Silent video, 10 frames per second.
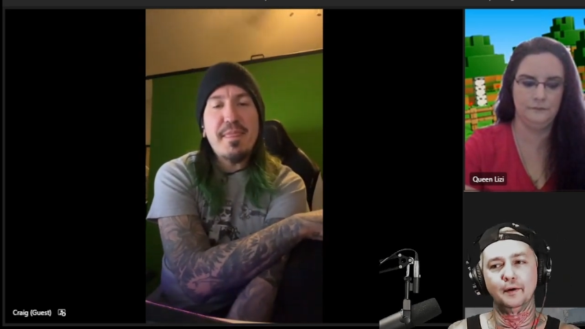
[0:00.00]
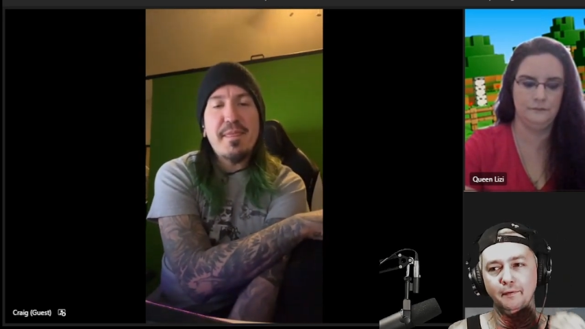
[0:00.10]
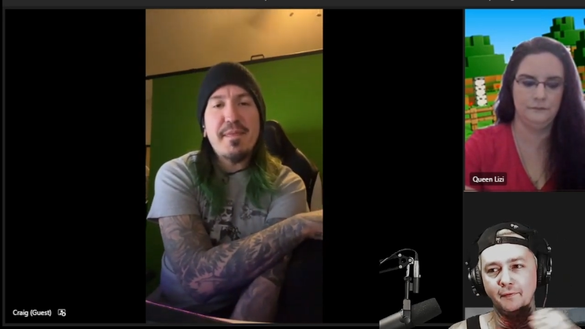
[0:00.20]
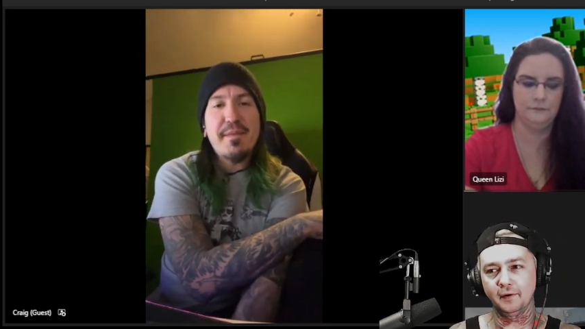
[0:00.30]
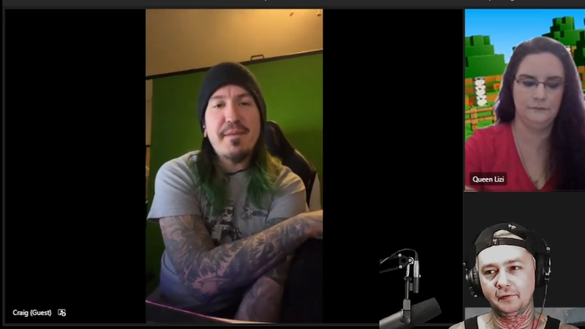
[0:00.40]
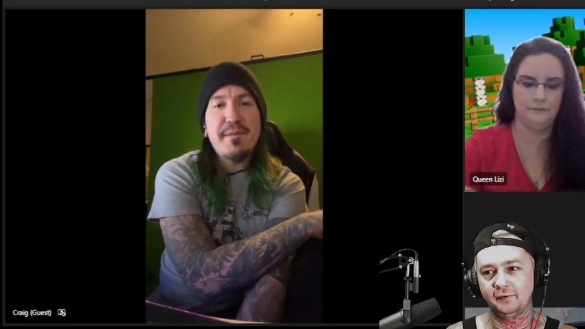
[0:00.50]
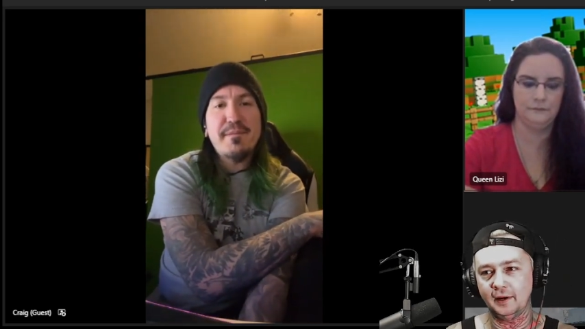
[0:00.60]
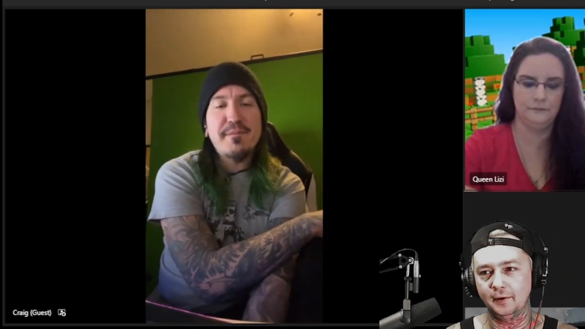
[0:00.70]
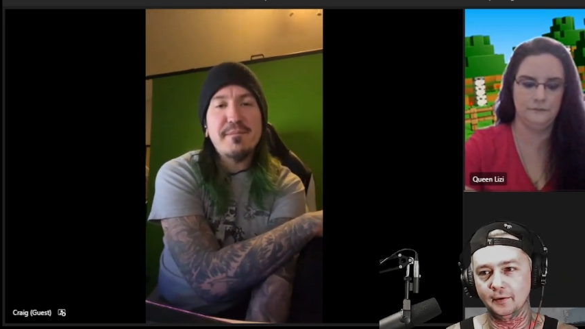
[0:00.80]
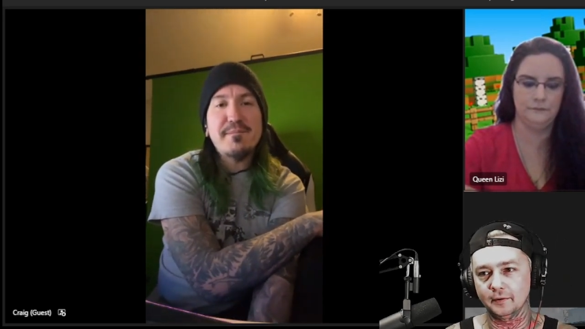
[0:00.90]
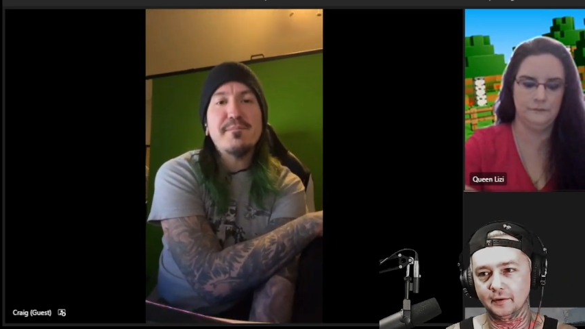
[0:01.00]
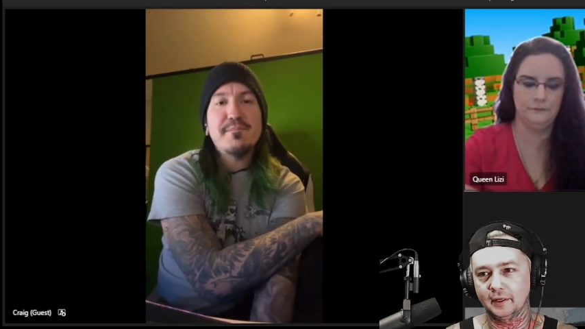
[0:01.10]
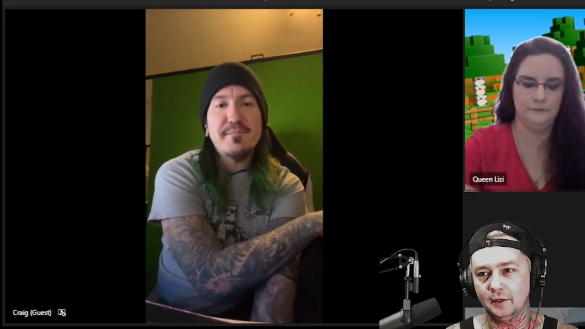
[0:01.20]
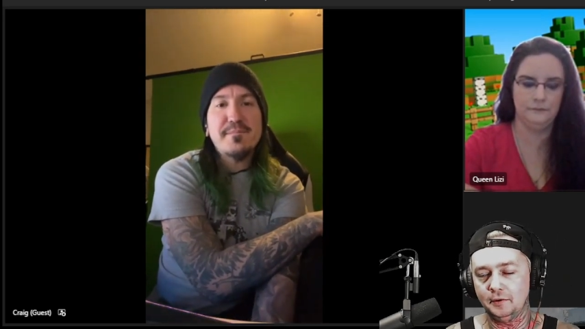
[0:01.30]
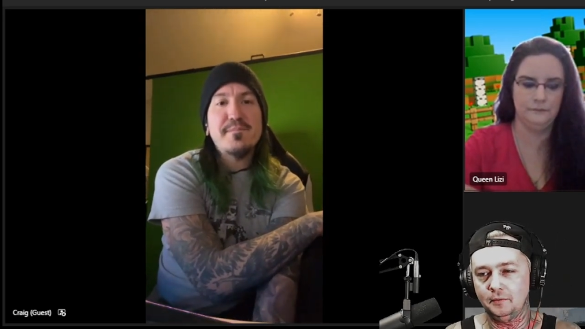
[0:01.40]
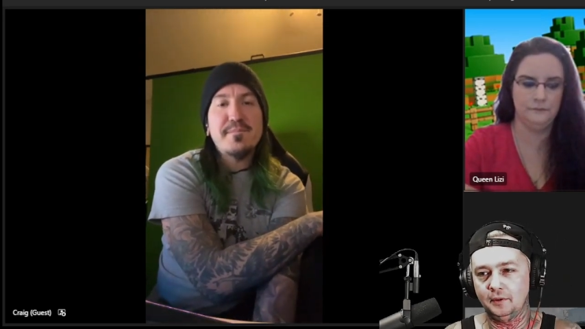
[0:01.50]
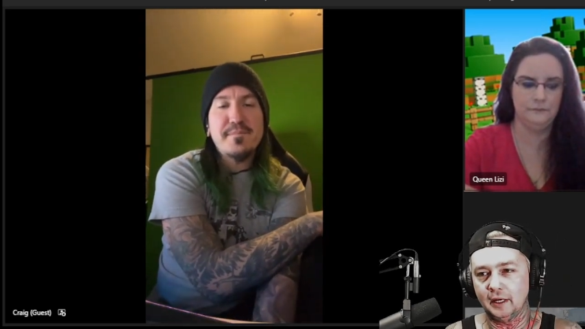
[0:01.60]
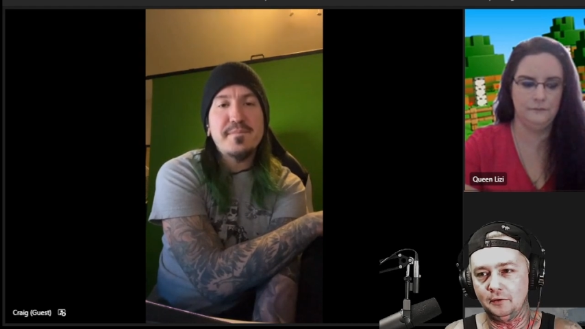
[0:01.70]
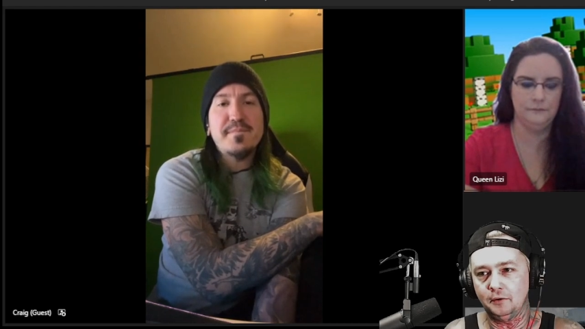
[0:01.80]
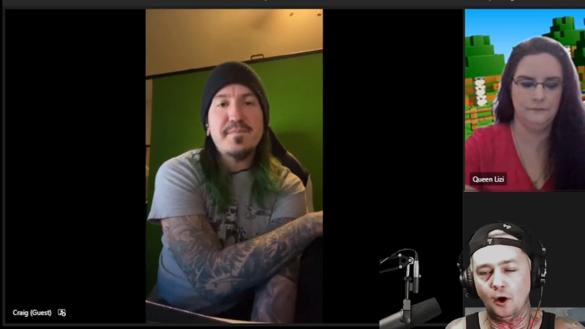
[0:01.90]
Speaker 1: for a single. Can you can
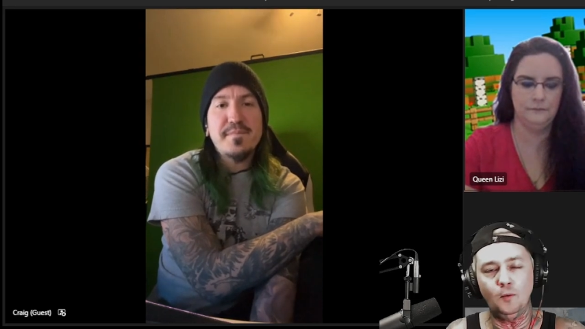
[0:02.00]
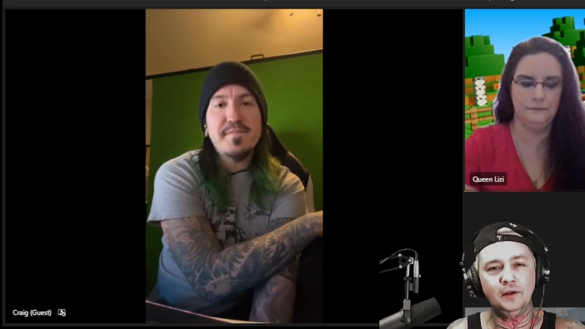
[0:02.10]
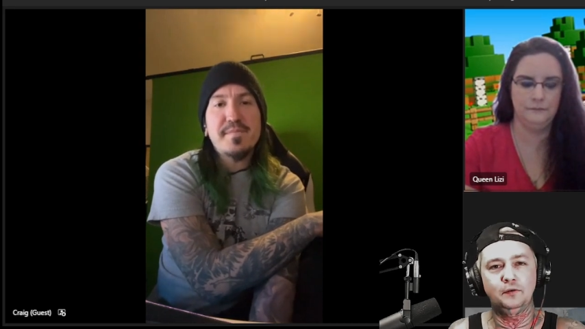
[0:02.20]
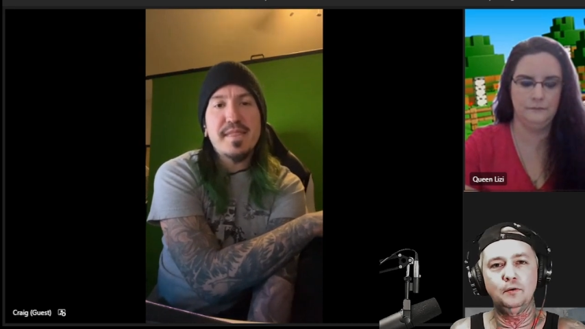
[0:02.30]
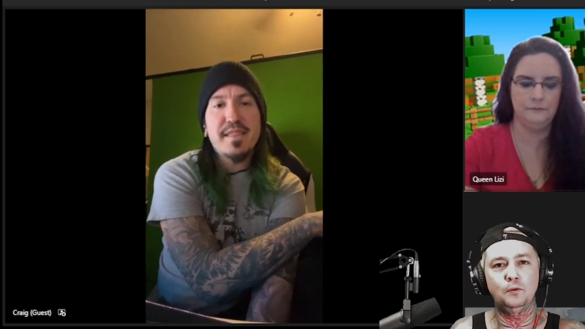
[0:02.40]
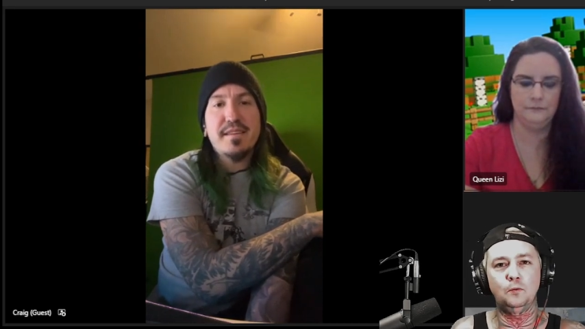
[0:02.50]
you go into